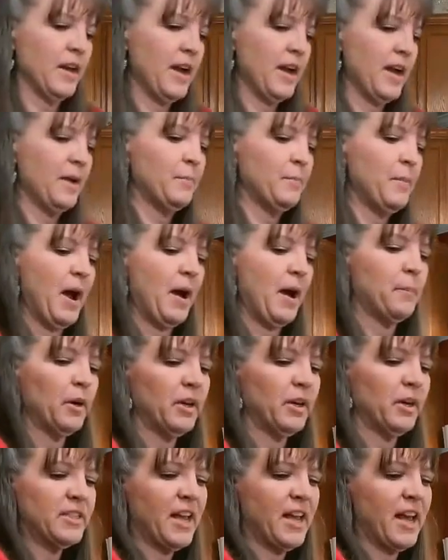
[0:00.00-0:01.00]
because I add
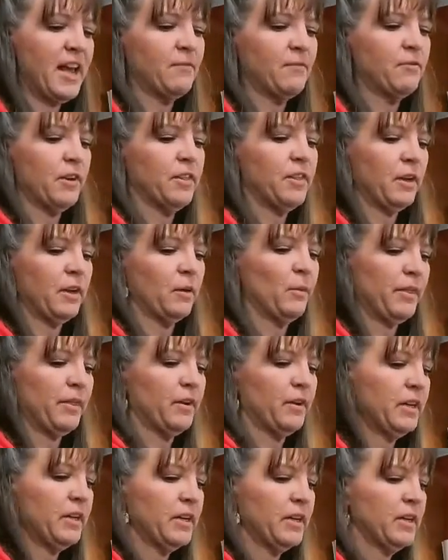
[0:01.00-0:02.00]
paprika to everything,
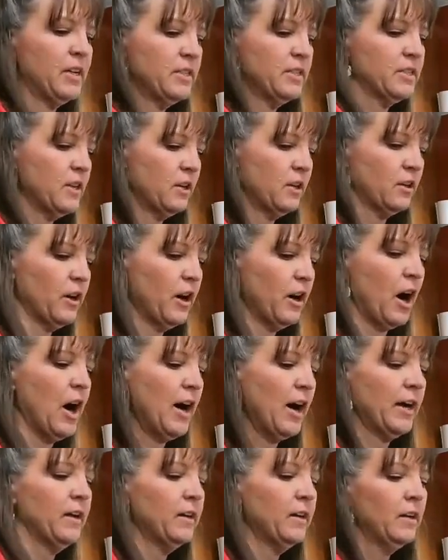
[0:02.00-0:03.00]
whether it needs it or
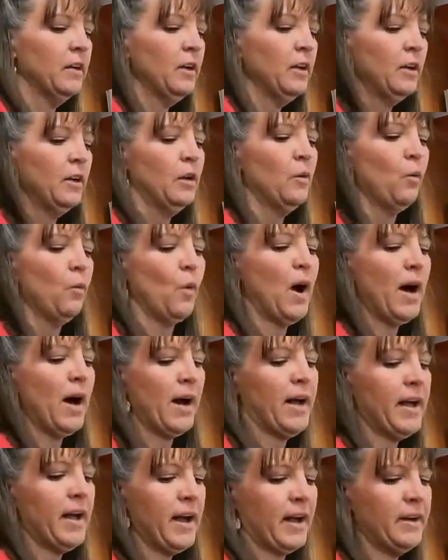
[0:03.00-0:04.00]
not.
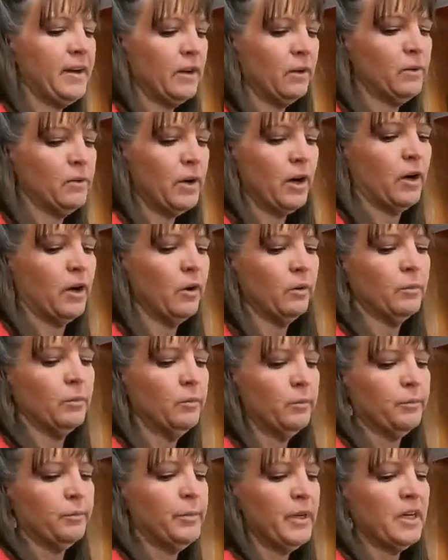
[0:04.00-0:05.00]
Why? I don't know.
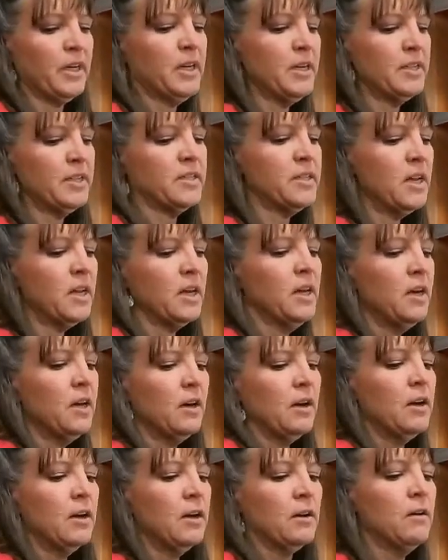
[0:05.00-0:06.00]
Because
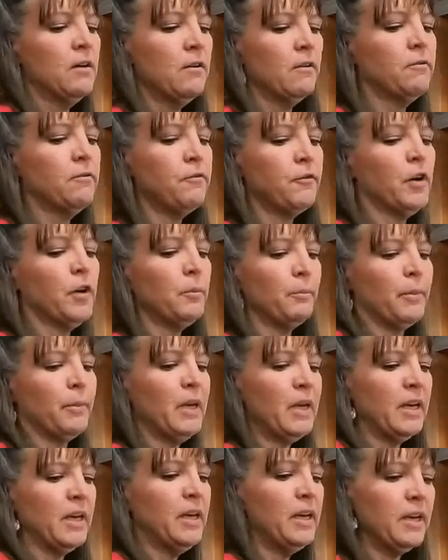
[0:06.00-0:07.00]
for
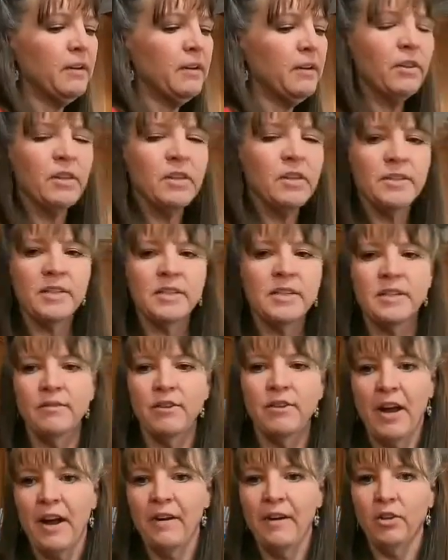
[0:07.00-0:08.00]
me, even this doesn't
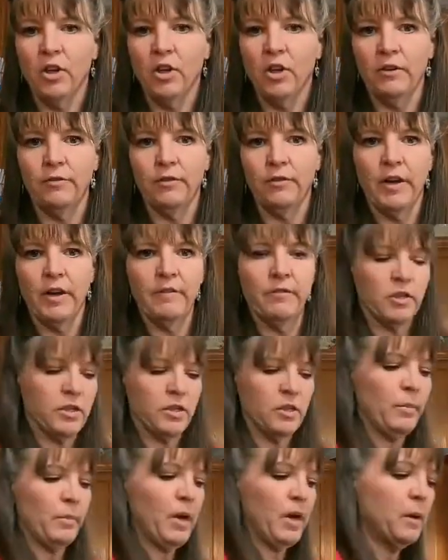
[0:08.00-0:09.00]
even have a lot of flavor
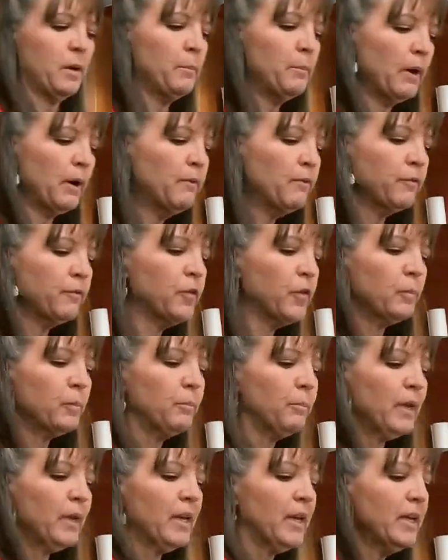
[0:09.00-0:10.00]
to me, but for
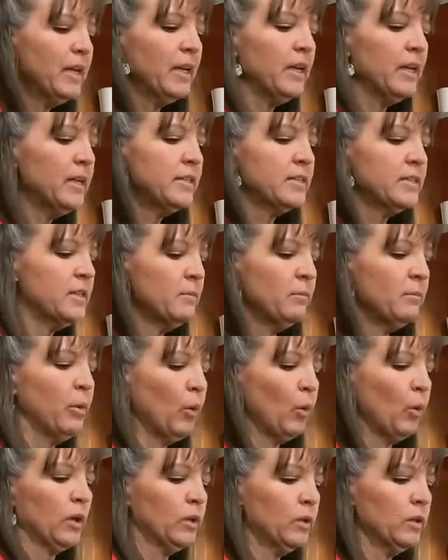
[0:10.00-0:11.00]
me, it's
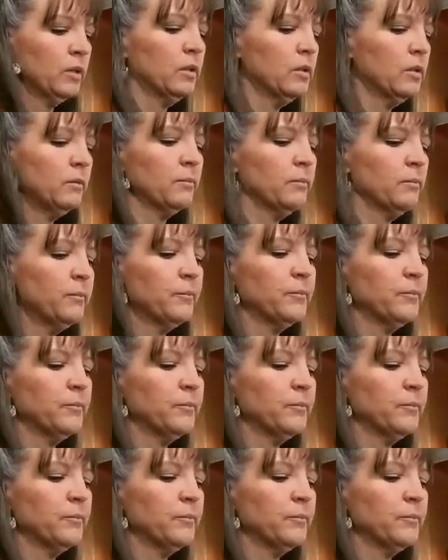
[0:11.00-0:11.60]
important